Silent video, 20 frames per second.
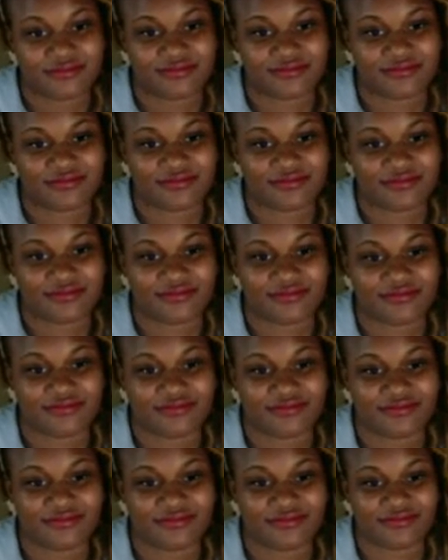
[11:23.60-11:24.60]

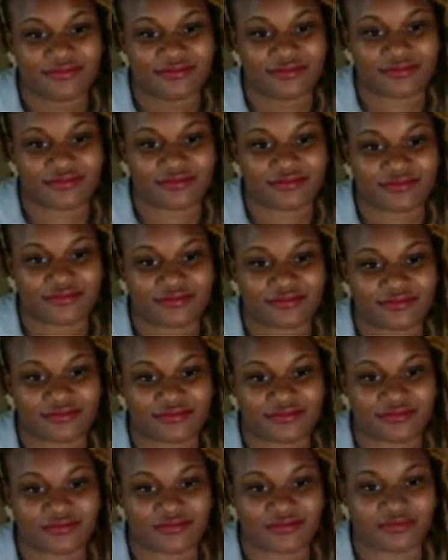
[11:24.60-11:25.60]

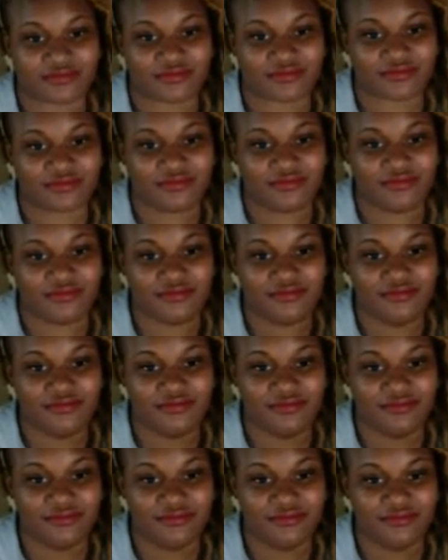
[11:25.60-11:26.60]

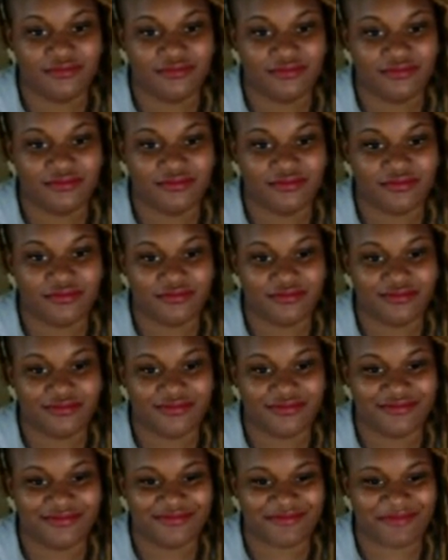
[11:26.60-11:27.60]

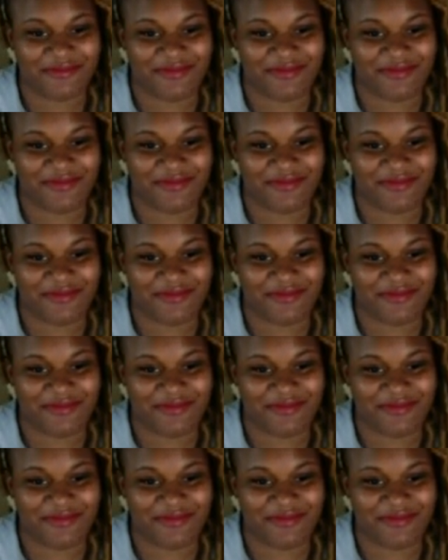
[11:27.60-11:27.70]
(not speaking)